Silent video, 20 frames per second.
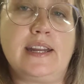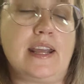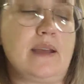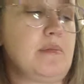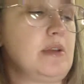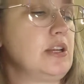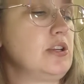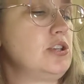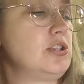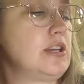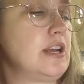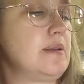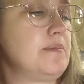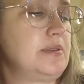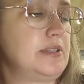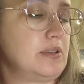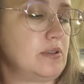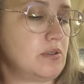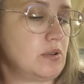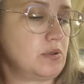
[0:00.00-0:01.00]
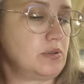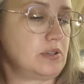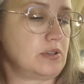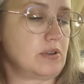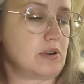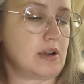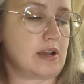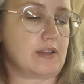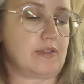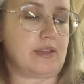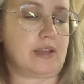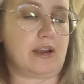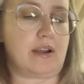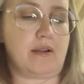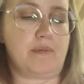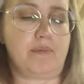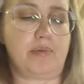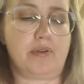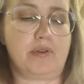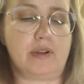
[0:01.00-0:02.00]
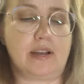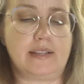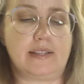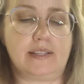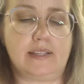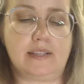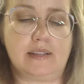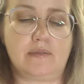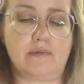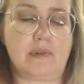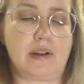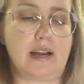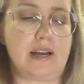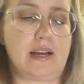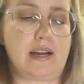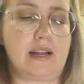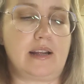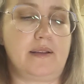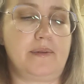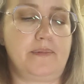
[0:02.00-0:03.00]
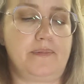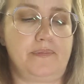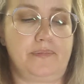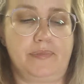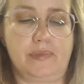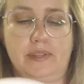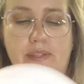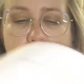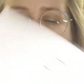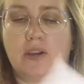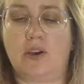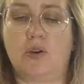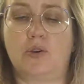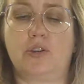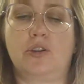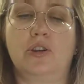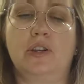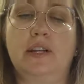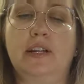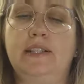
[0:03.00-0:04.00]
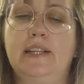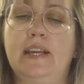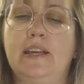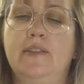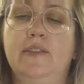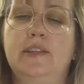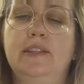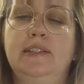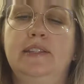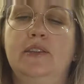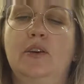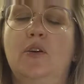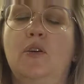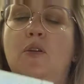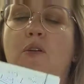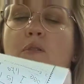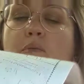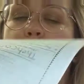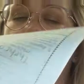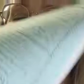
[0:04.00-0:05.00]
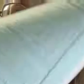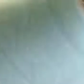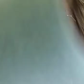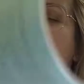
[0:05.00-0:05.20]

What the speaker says: naming shapes. So those are on there, progressing and writing. So you're going to take this home.